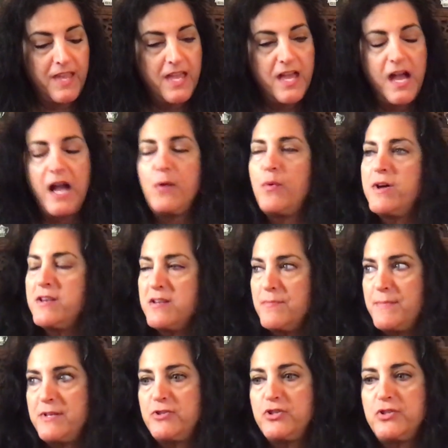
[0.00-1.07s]
I wanted to
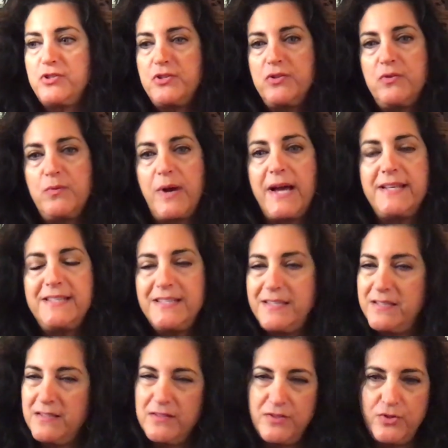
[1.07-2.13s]
mention too, I
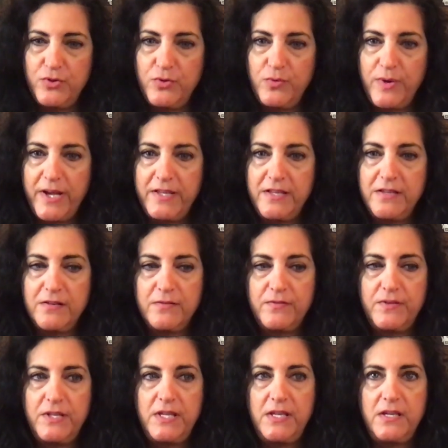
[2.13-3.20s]
didn't do any of
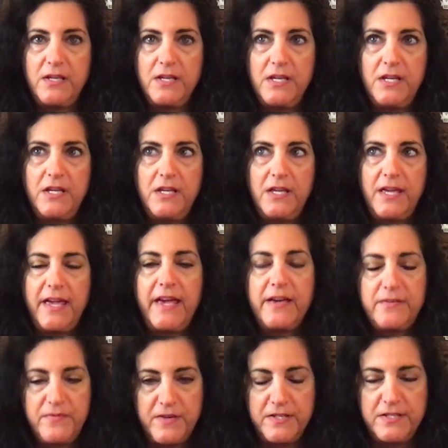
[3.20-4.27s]
the
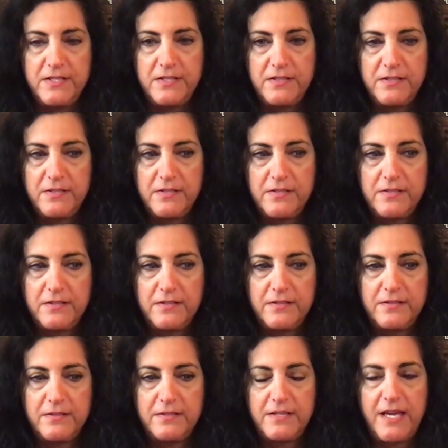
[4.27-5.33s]
Advent
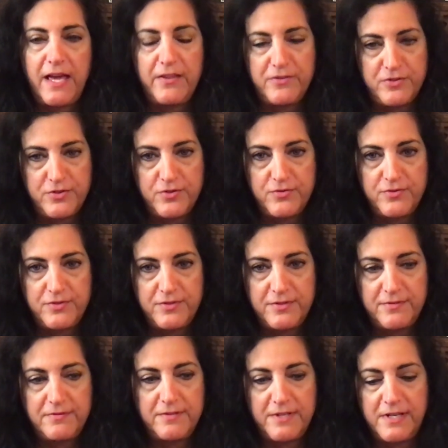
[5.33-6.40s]
calendars
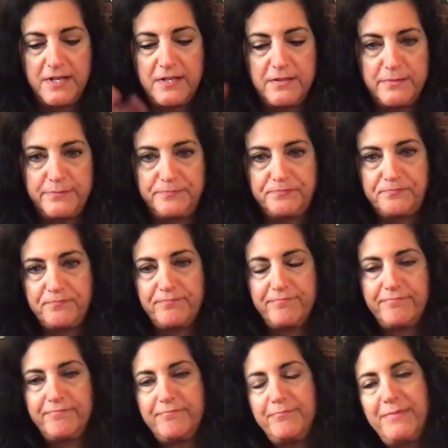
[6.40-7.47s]

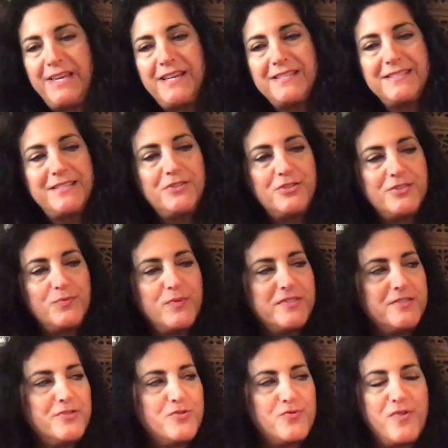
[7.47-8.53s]
because I just
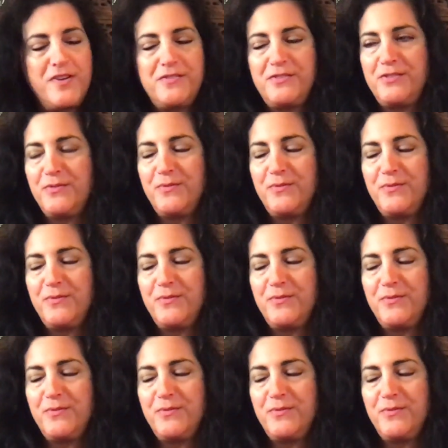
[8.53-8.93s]
wasn't drawn to